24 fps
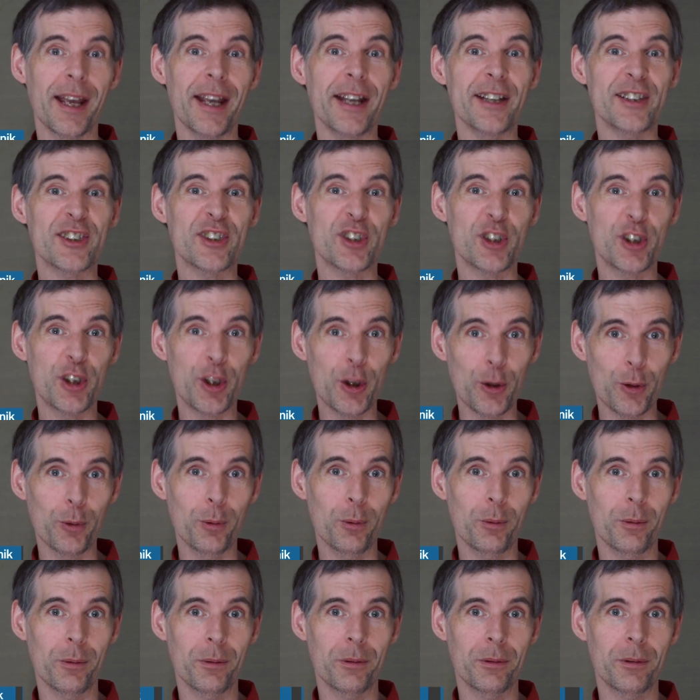It's
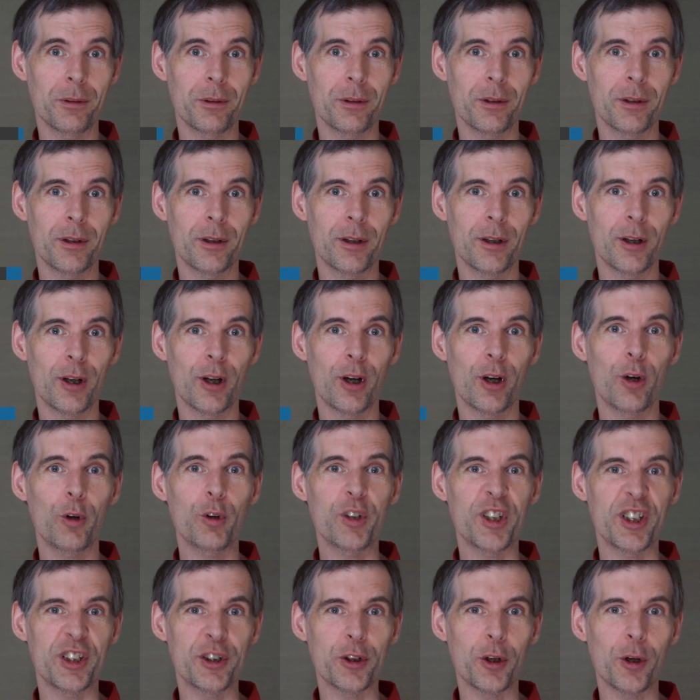you
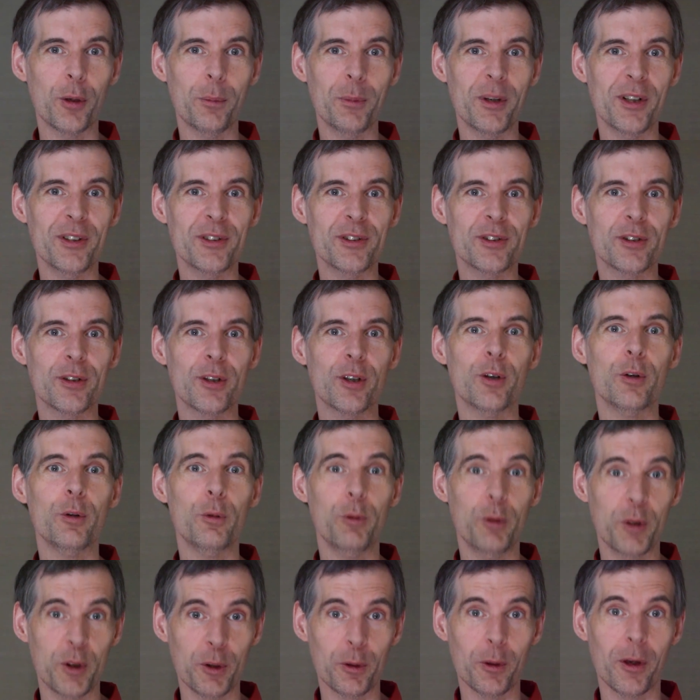who determines
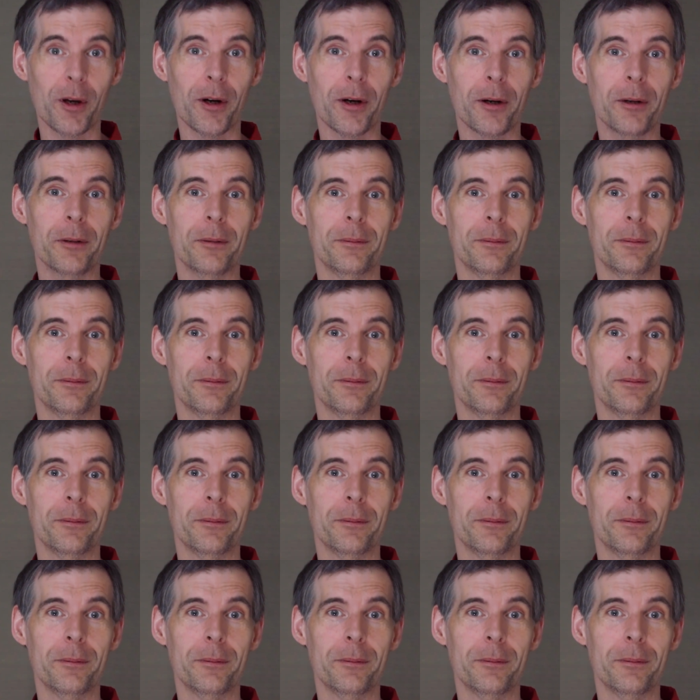who you are.